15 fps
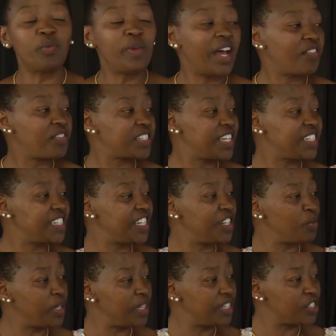we have started
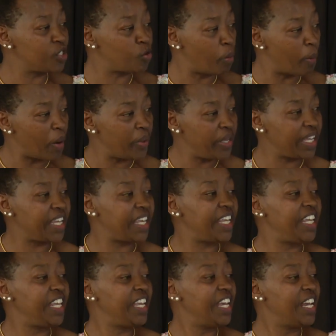with sukuma
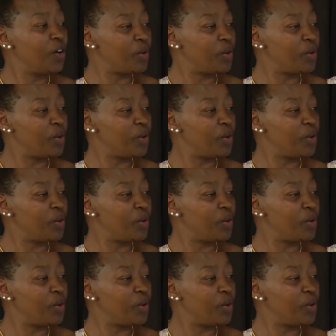wiki,